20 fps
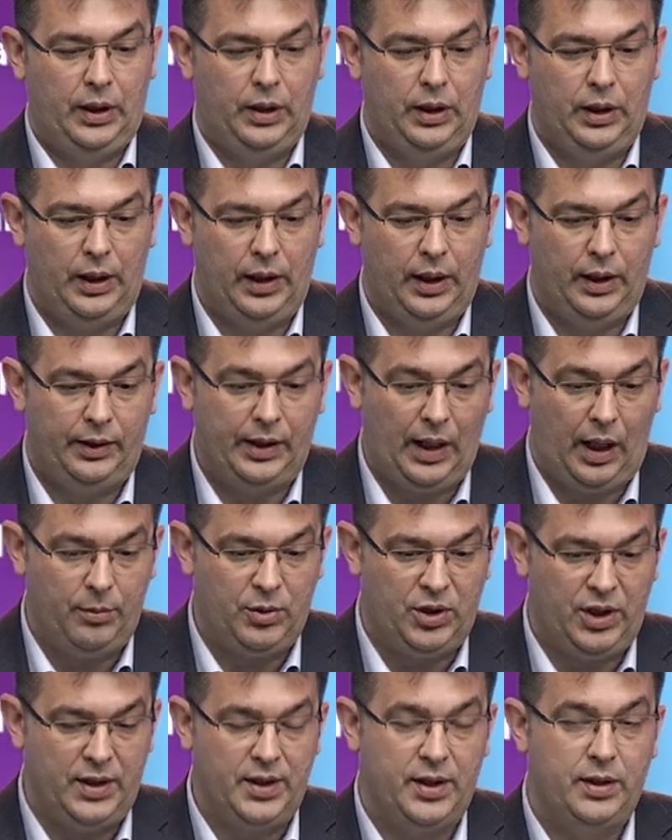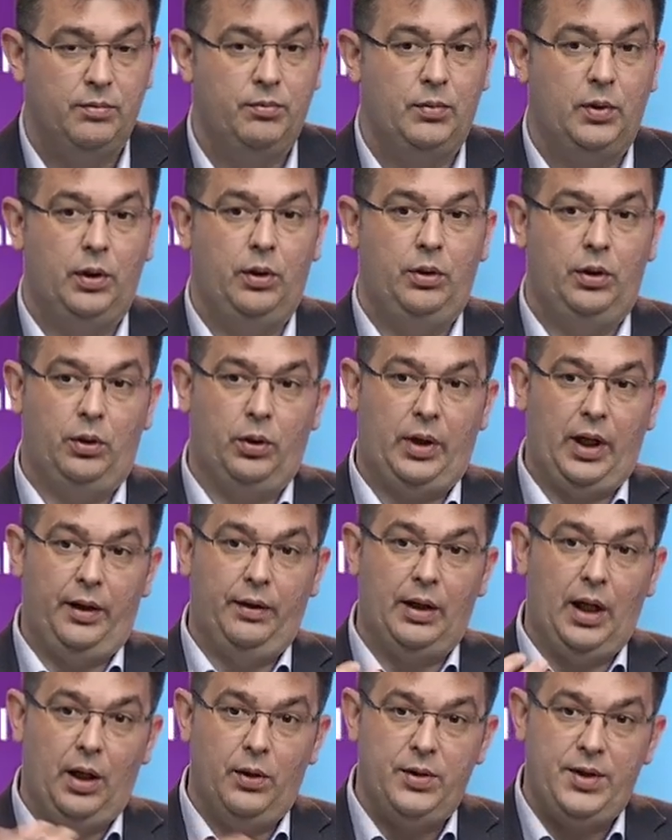timesheets. You
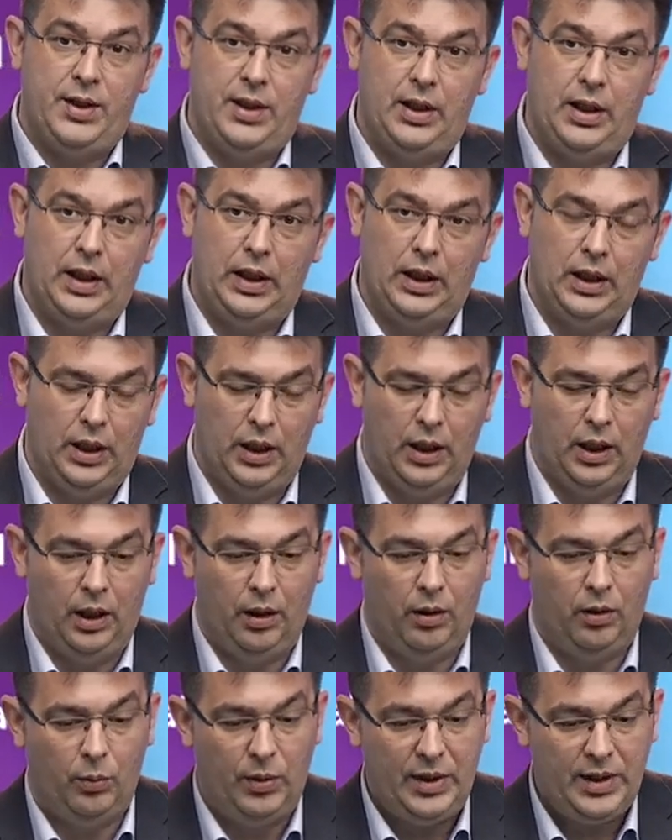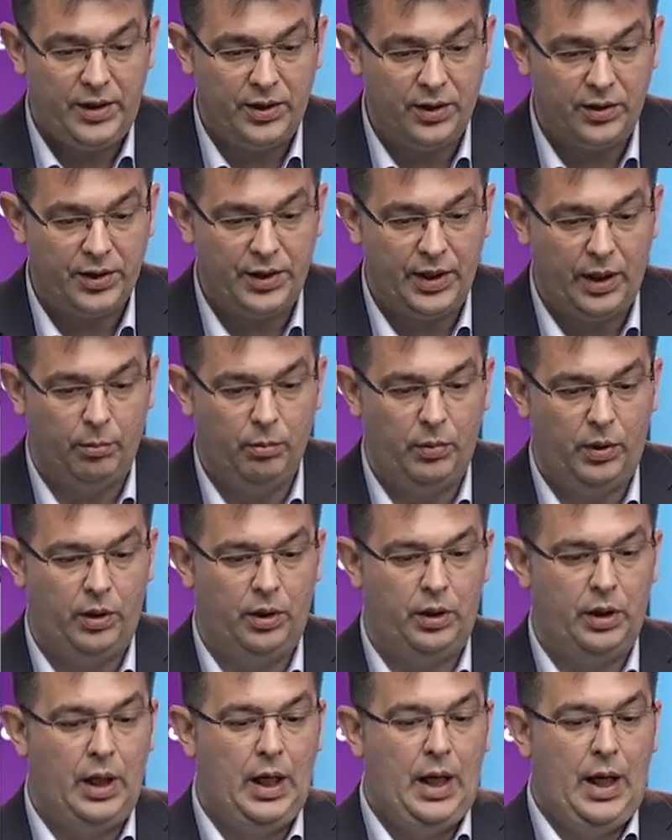can now see a resource
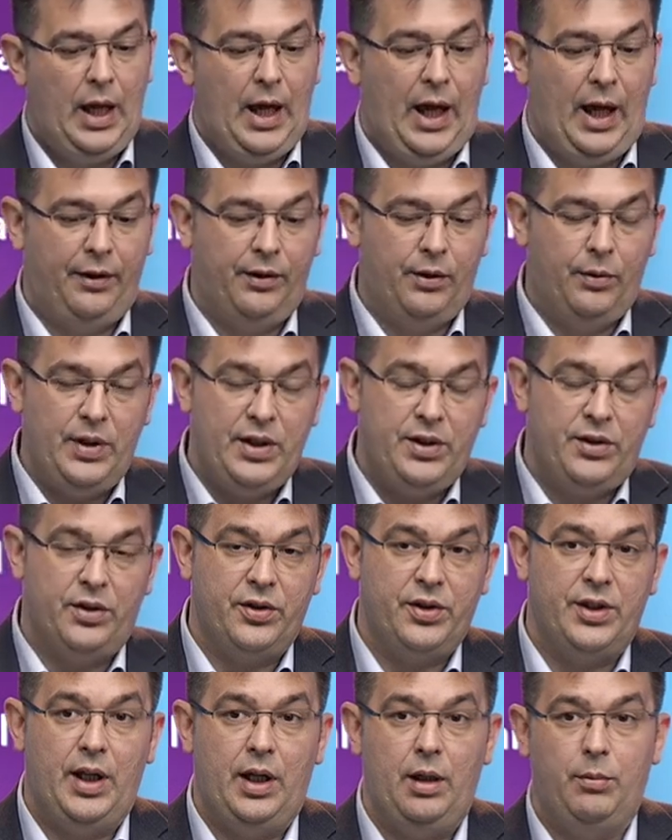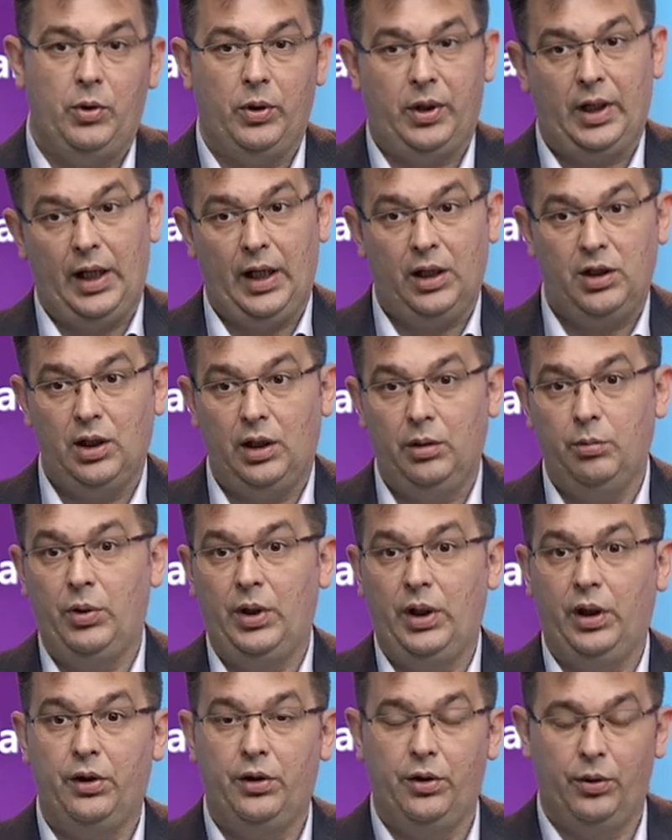number, and the resource name you can actually
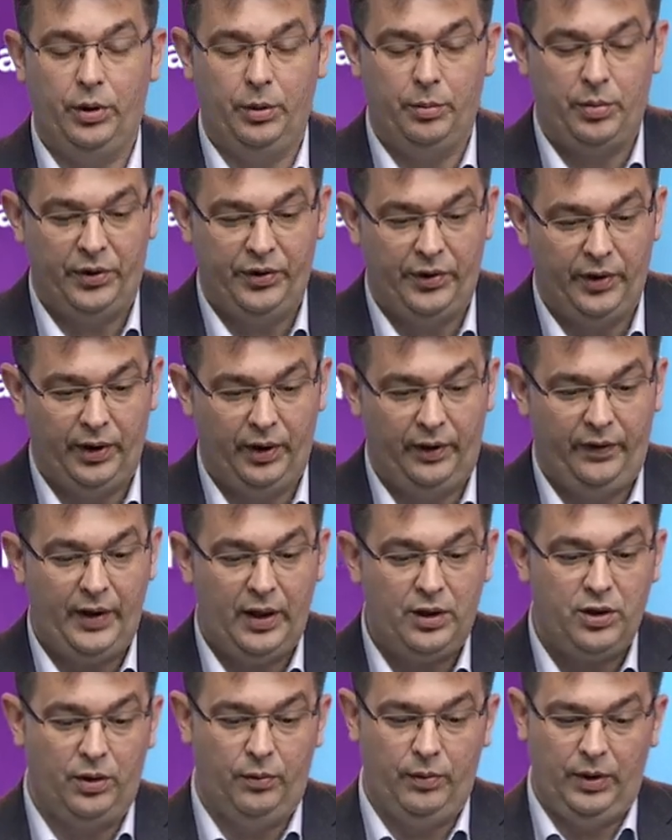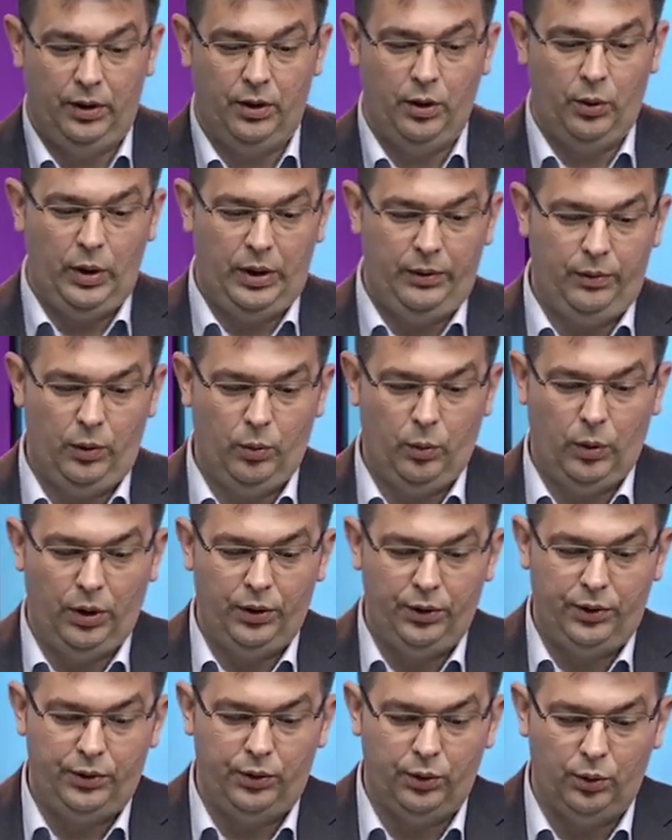bring through the personalization window if you
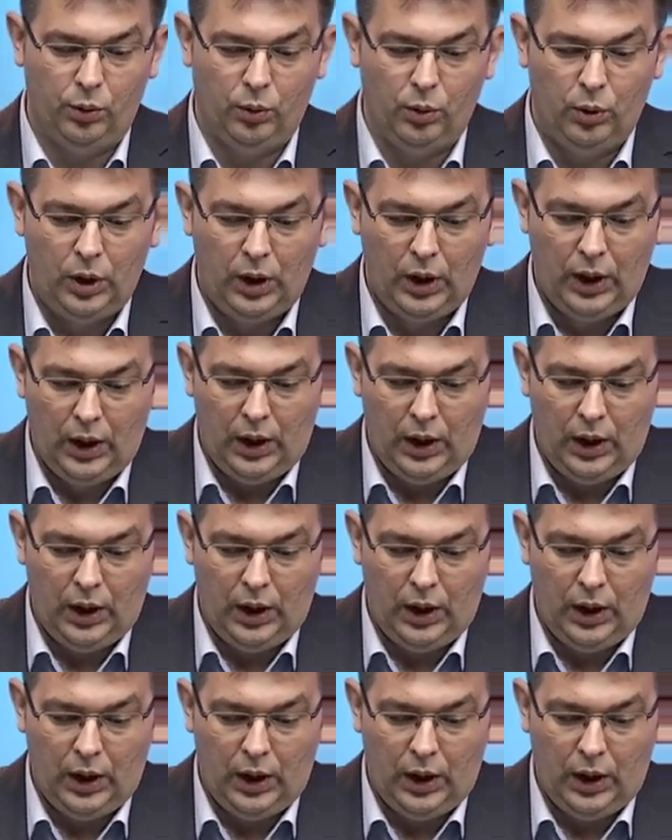want to